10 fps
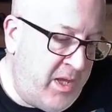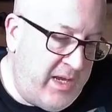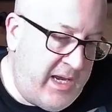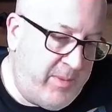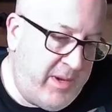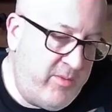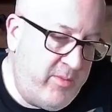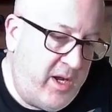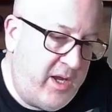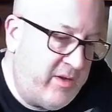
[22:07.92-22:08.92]
Now bear in
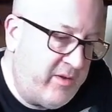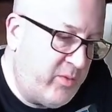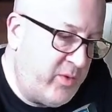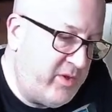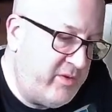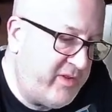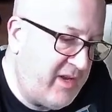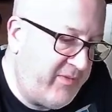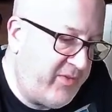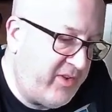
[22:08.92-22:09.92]
mind that we do still
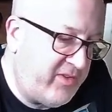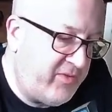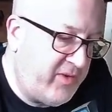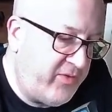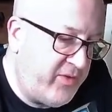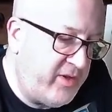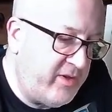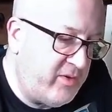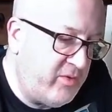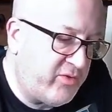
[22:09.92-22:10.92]
have the
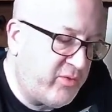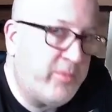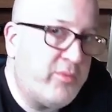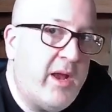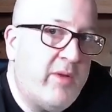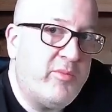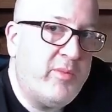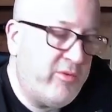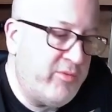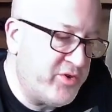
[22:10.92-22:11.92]
6532s swapped around from
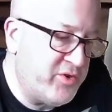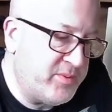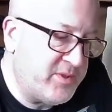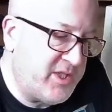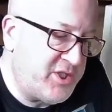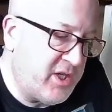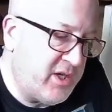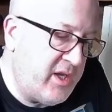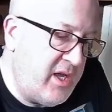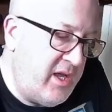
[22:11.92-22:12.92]
their original
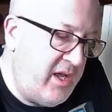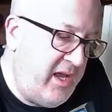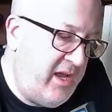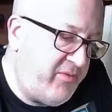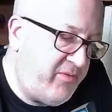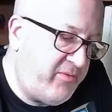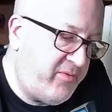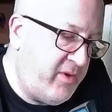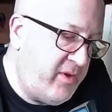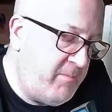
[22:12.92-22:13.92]
position.
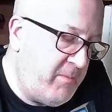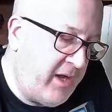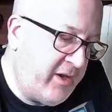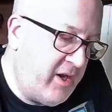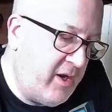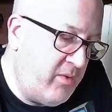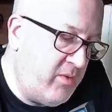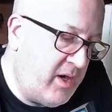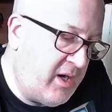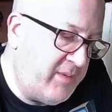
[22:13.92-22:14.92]
If, I don't
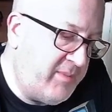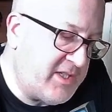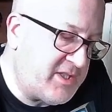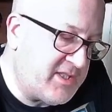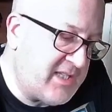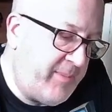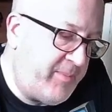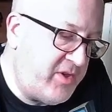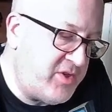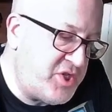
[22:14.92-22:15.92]
know, I manage to zap
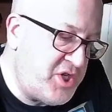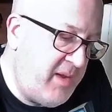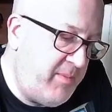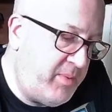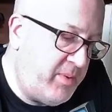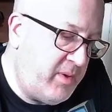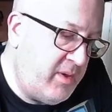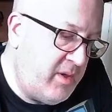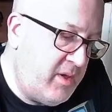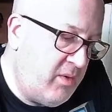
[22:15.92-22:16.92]
this chip
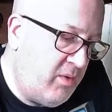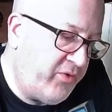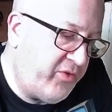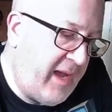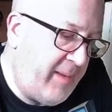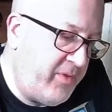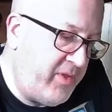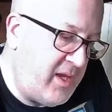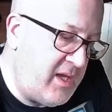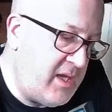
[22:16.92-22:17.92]
or zap
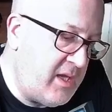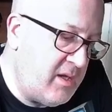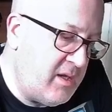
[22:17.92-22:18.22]
the